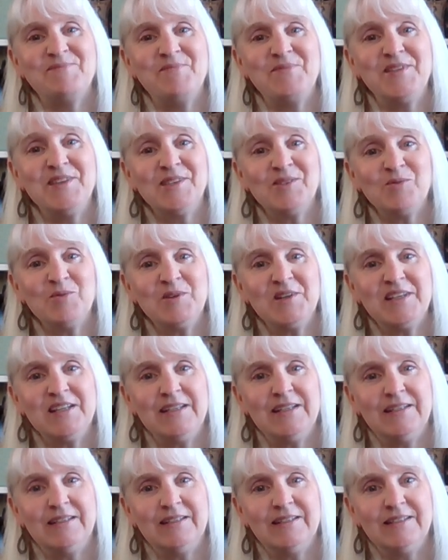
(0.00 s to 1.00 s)
this one
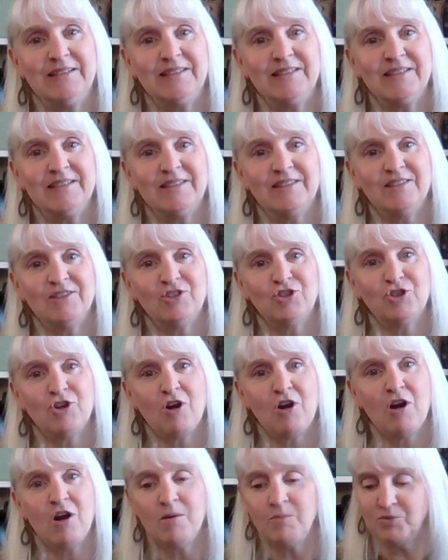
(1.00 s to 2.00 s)
is
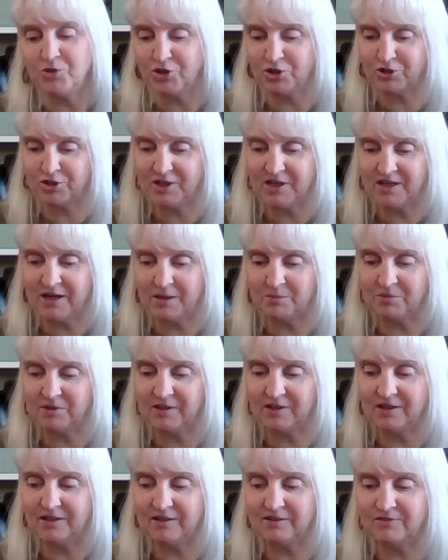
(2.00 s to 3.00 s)
Tom Turkey, I
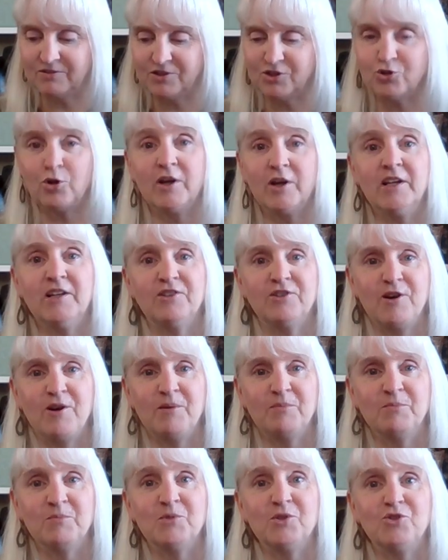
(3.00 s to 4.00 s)
believe. Strutting
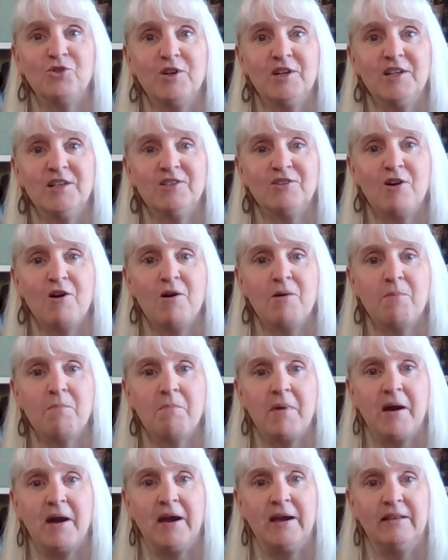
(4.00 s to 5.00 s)
Tom. Strutting Tom
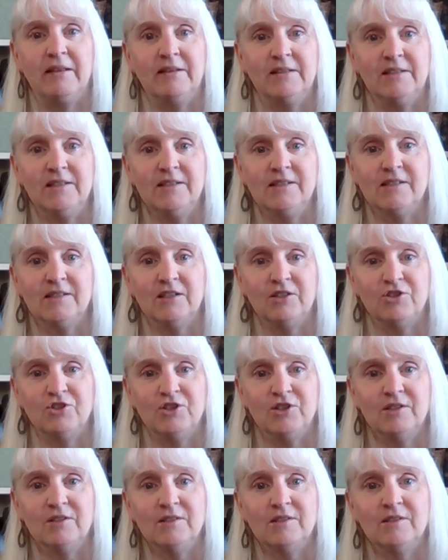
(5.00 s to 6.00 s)
by Lindy
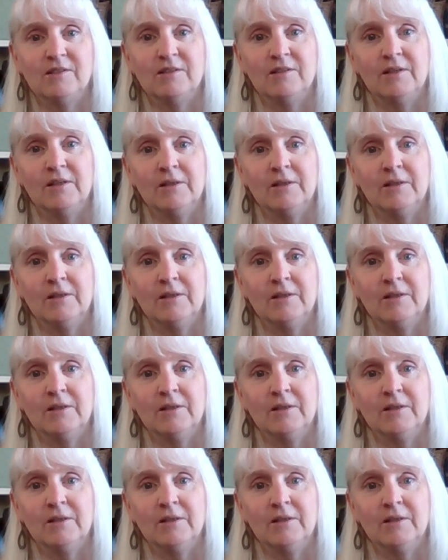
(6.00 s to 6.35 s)
Stitches.